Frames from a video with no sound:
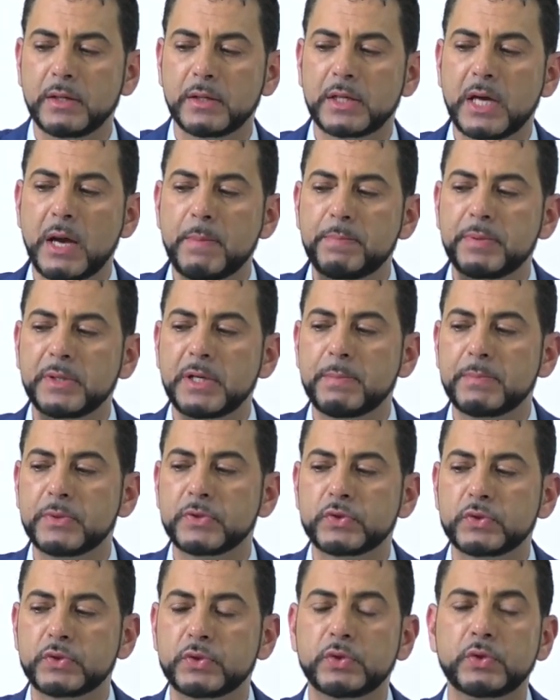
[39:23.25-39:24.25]
company number
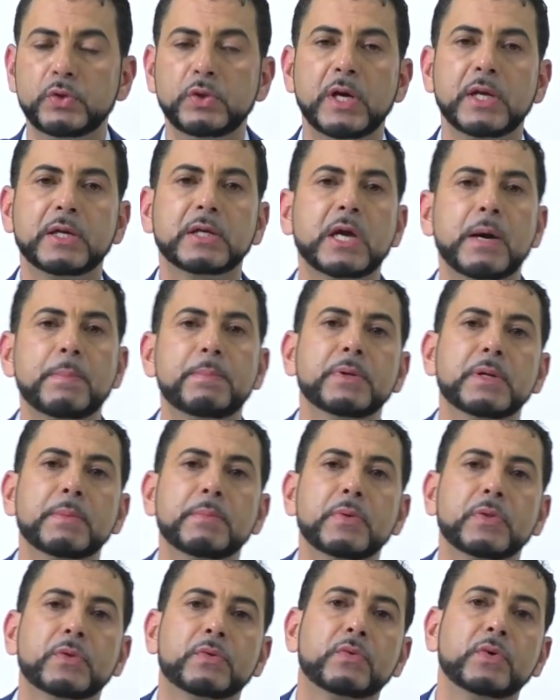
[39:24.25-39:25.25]
2, and company
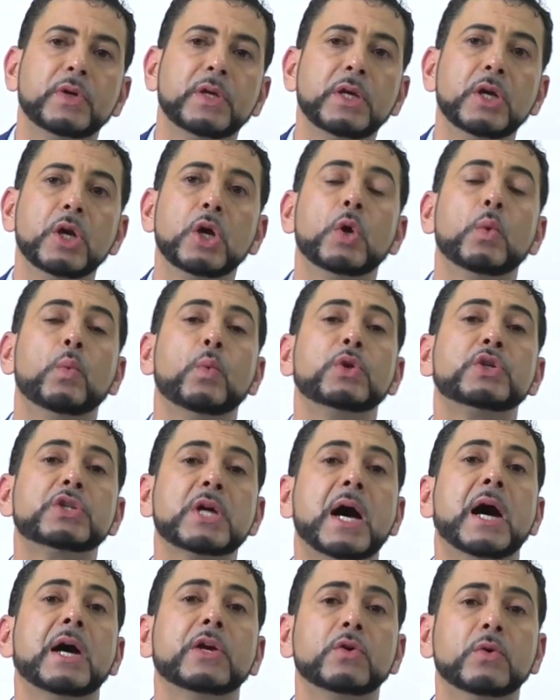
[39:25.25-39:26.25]
number 3, which
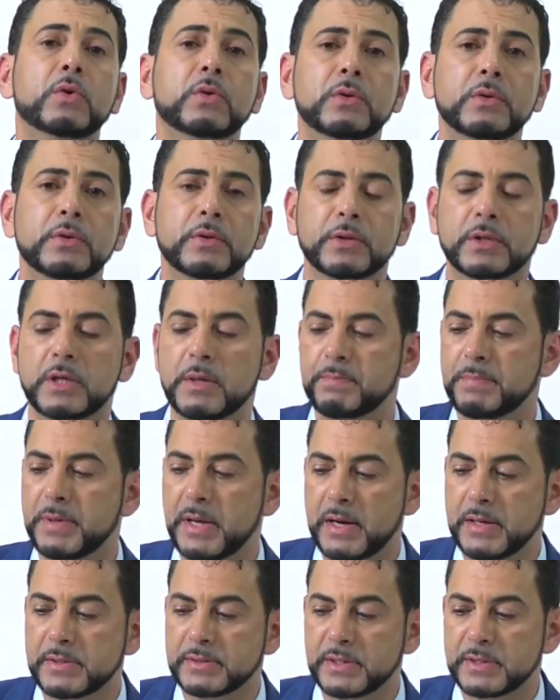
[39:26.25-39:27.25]
are your
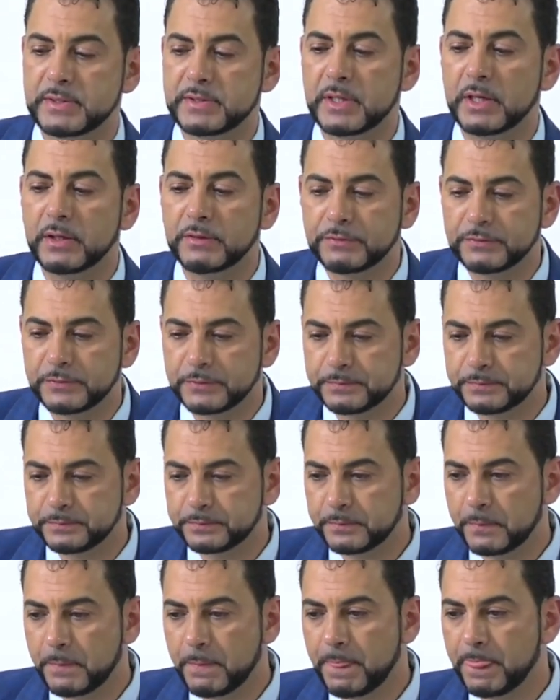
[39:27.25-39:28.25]
competitors itself,
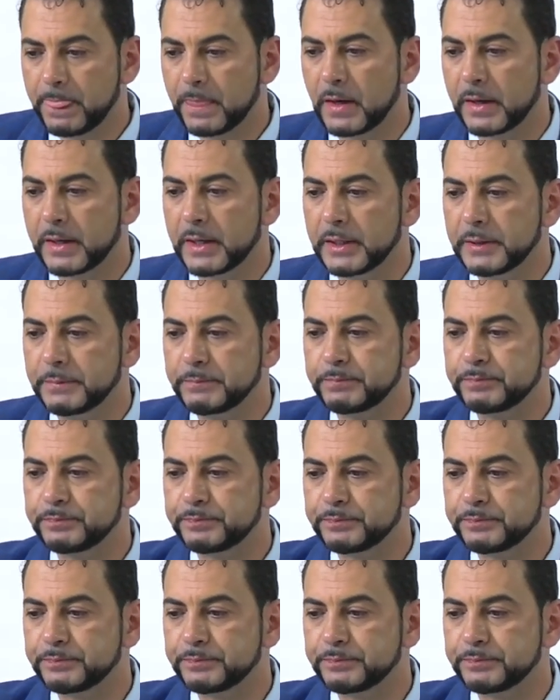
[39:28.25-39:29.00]
okay.